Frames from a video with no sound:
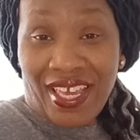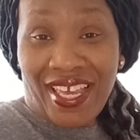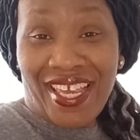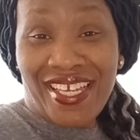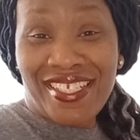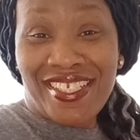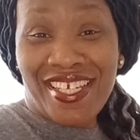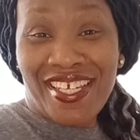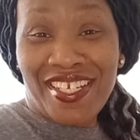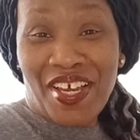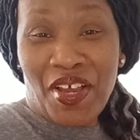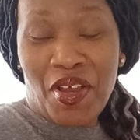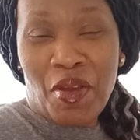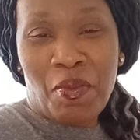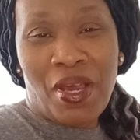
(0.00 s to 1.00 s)
And then
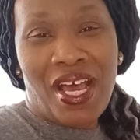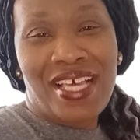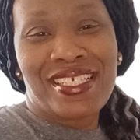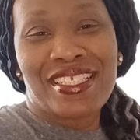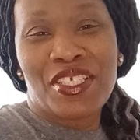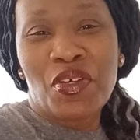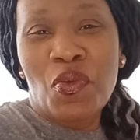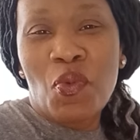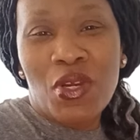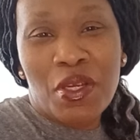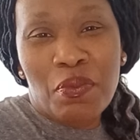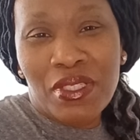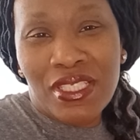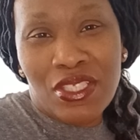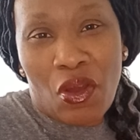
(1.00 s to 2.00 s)
um, I still want a
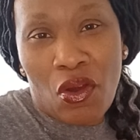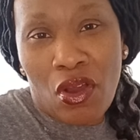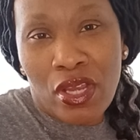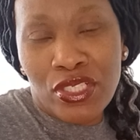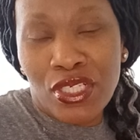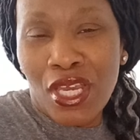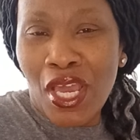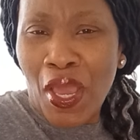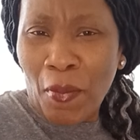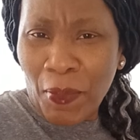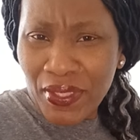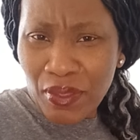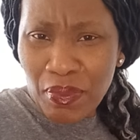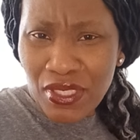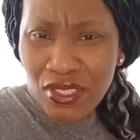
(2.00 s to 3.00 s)
massage,
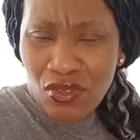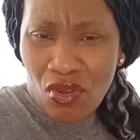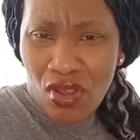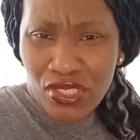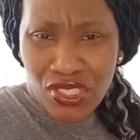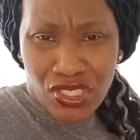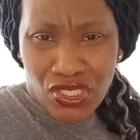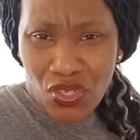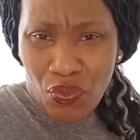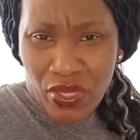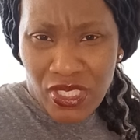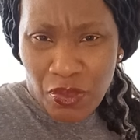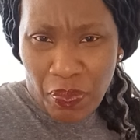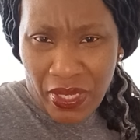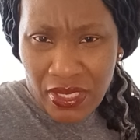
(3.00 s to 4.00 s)
but the massage is so
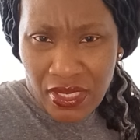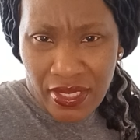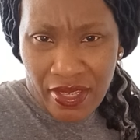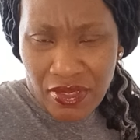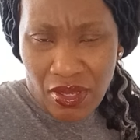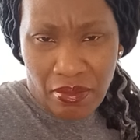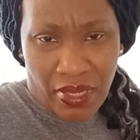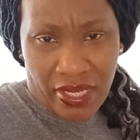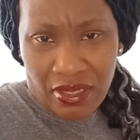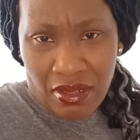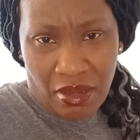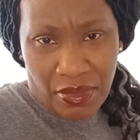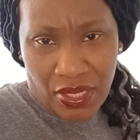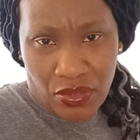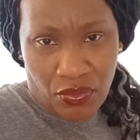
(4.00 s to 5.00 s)
expensive. So I'm like, no,
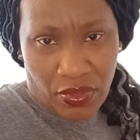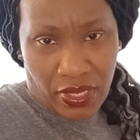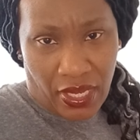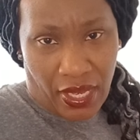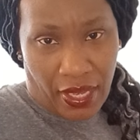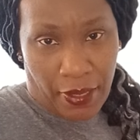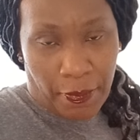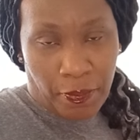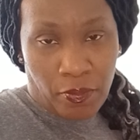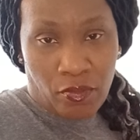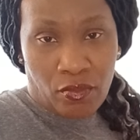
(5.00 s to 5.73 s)
I'm not doing that.